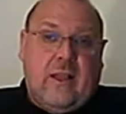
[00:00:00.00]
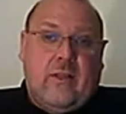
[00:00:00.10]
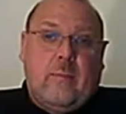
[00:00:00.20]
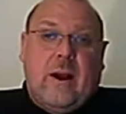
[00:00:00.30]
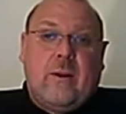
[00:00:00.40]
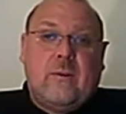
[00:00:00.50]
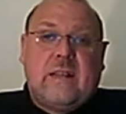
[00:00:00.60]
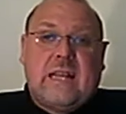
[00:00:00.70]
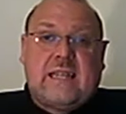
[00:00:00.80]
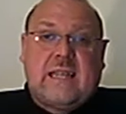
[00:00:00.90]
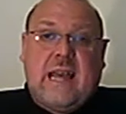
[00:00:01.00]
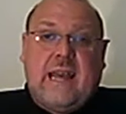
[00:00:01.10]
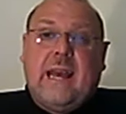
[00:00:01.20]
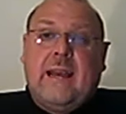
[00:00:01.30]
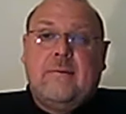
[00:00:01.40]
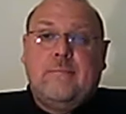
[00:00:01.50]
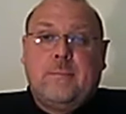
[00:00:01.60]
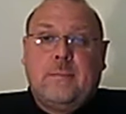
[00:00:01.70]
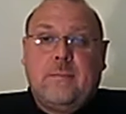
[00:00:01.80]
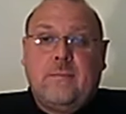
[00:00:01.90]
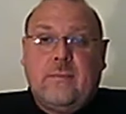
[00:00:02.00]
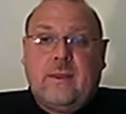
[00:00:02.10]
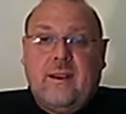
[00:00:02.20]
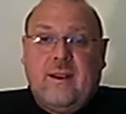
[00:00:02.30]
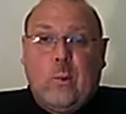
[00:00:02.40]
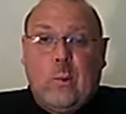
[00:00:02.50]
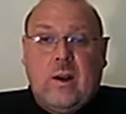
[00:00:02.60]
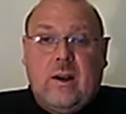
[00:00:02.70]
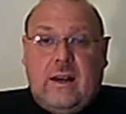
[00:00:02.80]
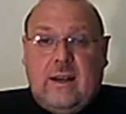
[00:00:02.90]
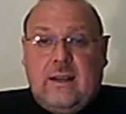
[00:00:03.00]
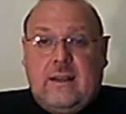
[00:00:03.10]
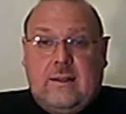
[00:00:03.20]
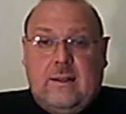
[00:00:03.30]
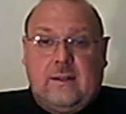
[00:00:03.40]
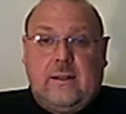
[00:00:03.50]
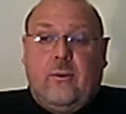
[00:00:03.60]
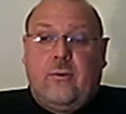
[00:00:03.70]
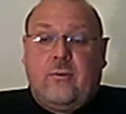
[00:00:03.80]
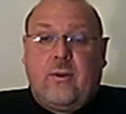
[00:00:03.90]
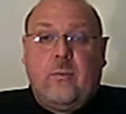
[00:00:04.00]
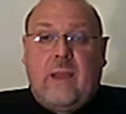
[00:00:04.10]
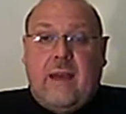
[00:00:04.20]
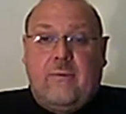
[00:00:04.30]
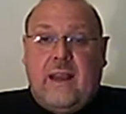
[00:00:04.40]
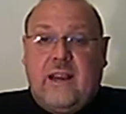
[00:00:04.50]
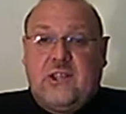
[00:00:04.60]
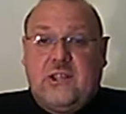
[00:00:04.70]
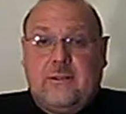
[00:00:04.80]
The bones there were cut off from their flesh.